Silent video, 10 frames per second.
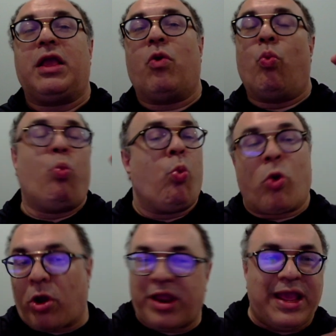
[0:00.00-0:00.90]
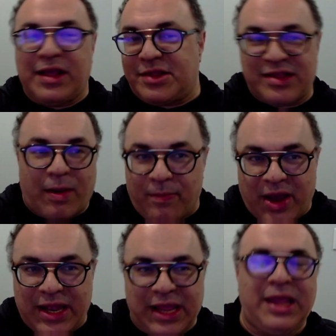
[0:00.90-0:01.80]
working
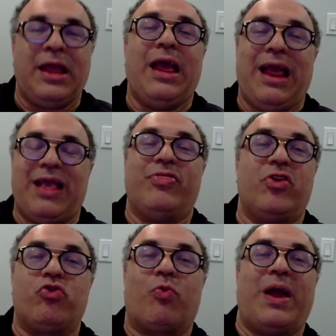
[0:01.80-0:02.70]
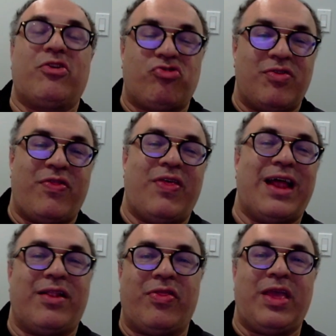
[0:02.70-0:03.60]
somebody in the direction
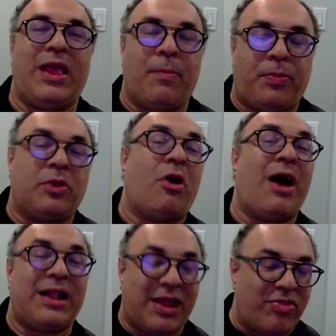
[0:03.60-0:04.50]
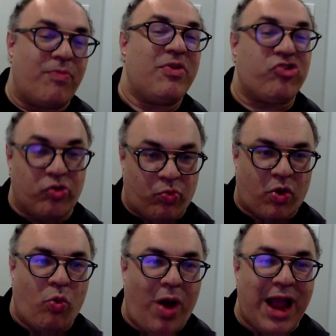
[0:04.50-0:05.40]
that the plot and the mission
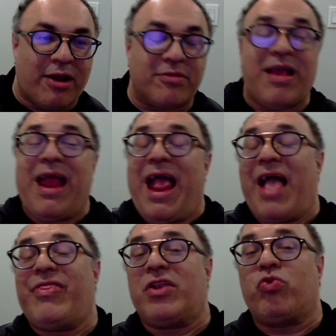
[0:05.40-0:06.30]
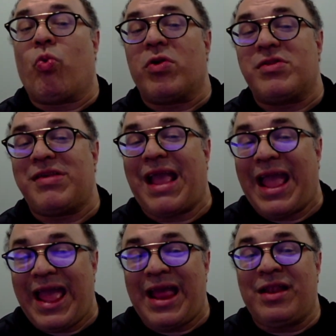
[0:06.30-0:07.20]
requires, and then towards the
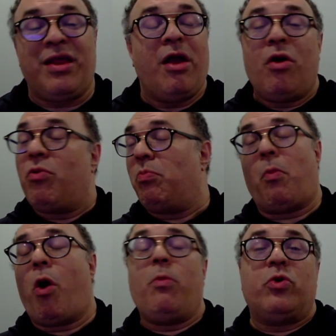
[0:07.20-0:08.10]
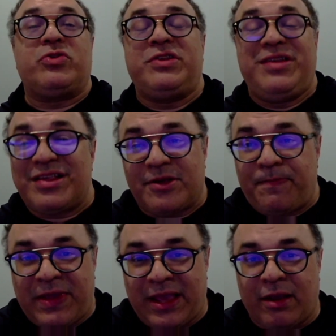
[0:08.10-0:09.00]
end, almost
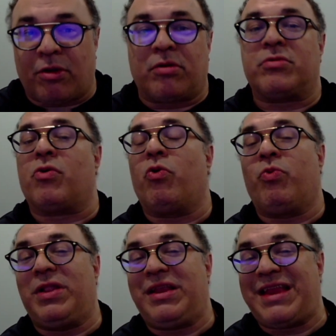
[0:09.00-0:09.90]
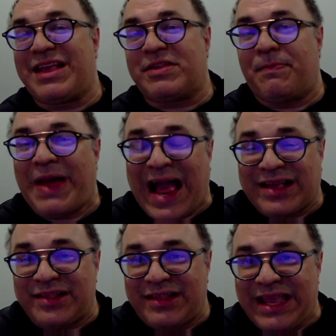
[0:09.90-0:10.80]
disappears or really takes a back
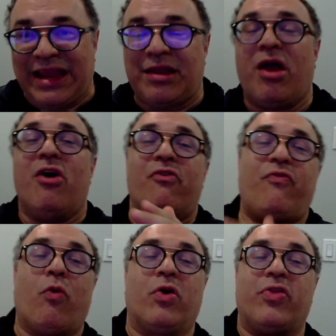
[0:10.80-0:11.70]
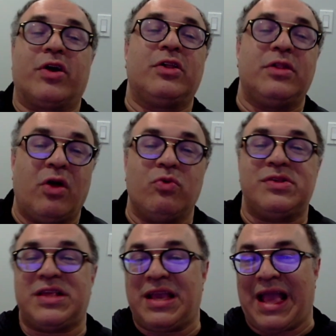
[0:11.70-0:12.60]
seat for the
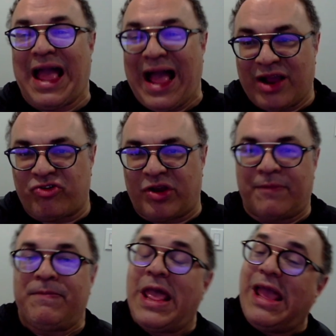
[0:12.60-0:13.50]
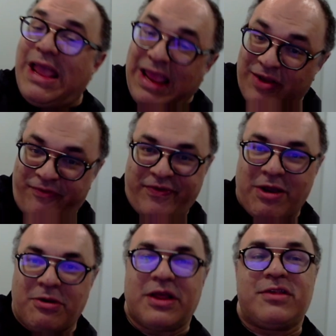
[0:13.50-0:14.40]
closing action. In
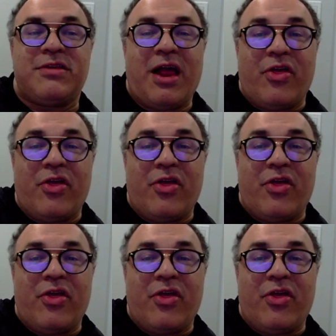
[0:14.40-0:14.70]
fairness,